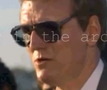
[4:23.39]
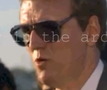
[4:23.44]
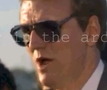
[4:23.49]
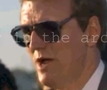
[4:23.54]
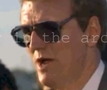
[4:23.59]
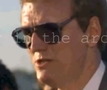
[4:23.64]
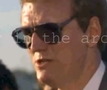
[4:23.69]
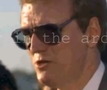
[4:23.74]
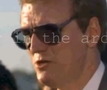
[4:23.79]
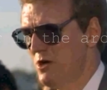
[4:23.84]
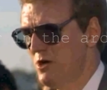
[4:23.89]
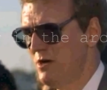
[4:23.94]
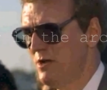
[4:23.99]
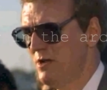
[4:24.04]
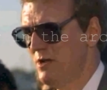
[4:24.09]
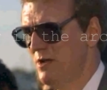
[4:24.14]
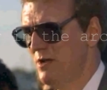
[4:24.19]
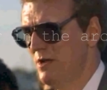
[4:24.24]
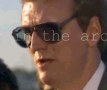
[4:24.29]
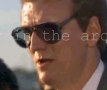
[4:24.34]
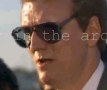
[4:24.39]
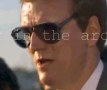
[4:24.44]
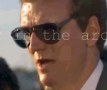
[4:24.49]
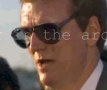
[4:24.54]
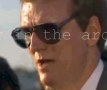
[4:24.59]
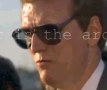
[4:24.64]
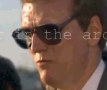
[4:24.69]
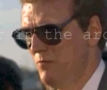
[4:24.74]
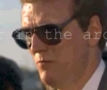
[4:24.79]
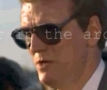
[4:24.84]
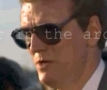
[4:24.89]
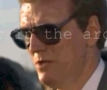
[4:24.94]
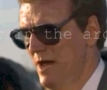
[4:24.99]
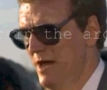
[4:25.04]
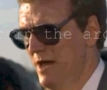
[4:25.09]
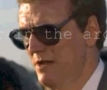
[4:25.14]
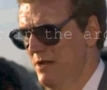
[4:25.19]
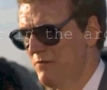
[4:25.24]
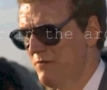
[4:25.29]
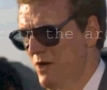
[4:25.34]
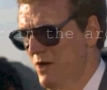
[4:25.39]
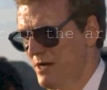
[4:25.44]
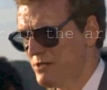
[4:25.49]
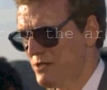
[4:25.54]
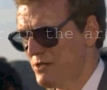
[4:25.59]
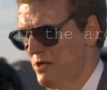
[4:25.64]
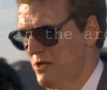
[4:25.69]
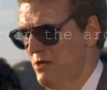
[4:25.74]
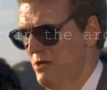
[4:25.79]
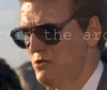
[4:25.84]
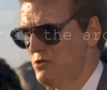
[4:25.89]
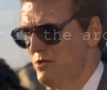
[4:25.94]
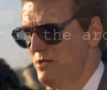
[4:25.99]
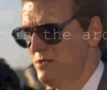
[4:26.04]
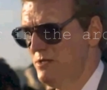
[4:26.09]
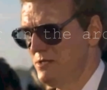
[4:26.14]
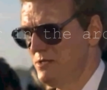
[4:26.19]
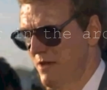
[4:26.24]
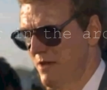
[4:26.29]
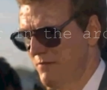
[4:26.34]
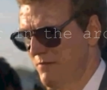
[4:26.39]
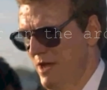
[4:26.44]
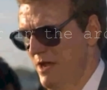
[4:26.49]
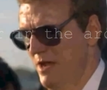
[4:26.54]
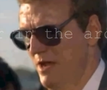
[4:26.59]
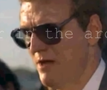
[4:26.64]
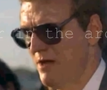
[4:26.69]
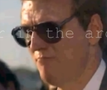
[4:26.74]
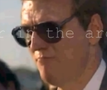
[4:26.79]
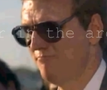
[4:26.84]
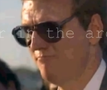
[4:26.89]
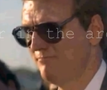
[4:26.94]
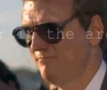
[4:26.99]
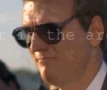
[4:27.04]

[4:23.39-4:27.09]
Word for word: a white shirt, and will be let in for execution at 7 a.m.